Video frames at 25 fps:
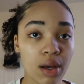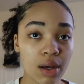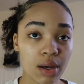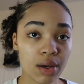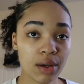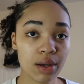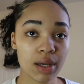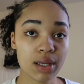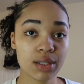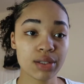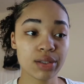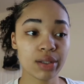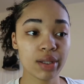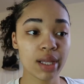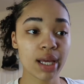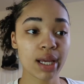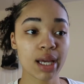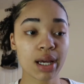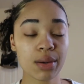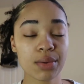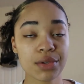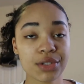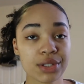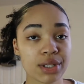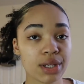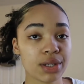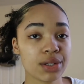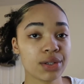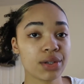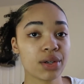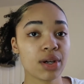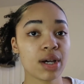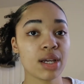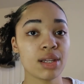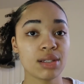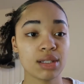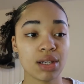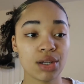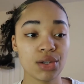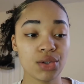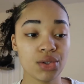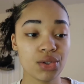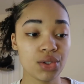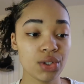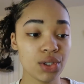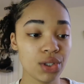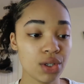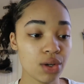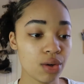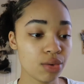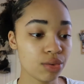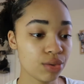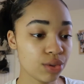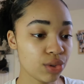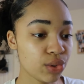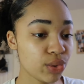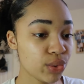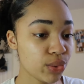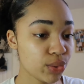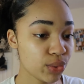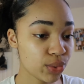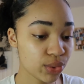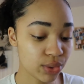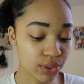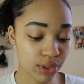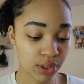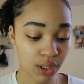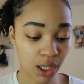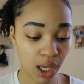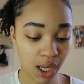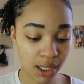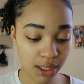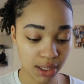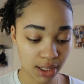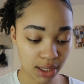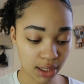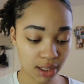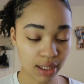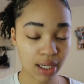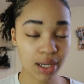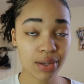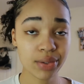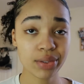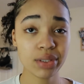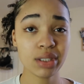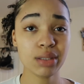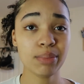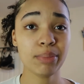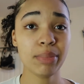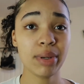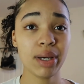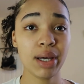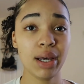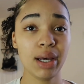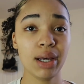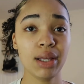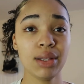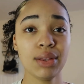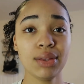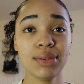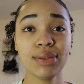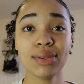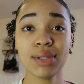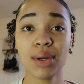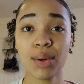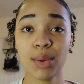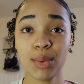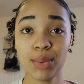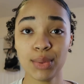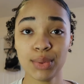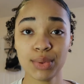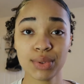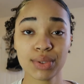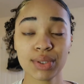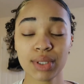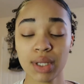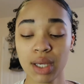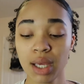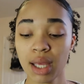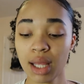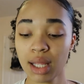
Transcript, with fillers: Okay, so like I was telling you guys, I usually don't use anything else but those